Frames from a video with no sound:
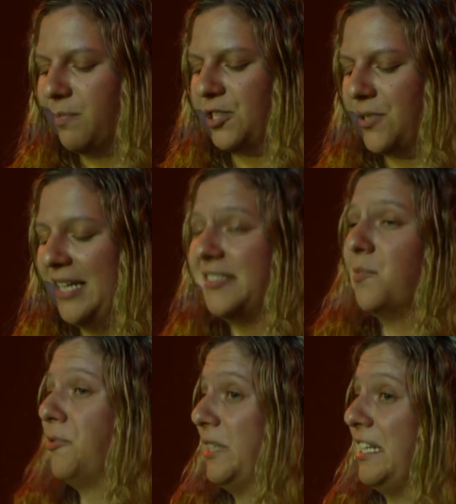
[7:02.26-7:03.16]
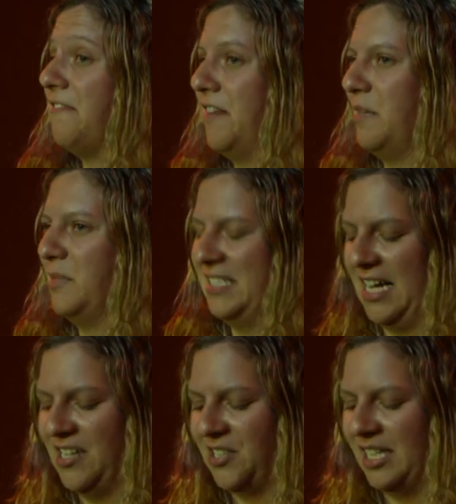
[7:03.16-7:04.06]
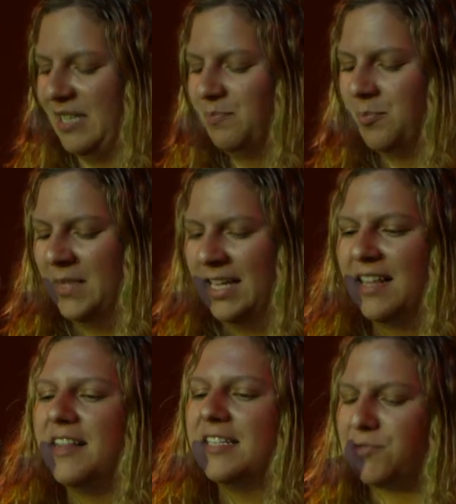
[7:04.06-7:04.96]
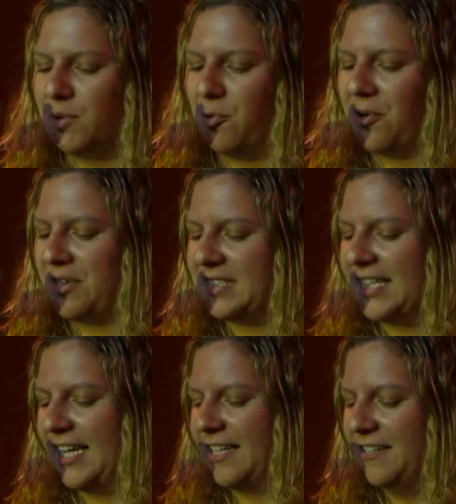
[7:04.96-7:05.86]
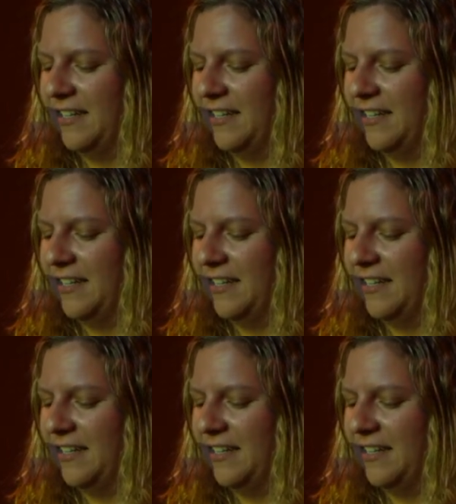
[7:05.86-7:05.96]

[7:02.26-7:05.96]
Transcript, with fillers: betrayed some really fun misogyny. This reporter said,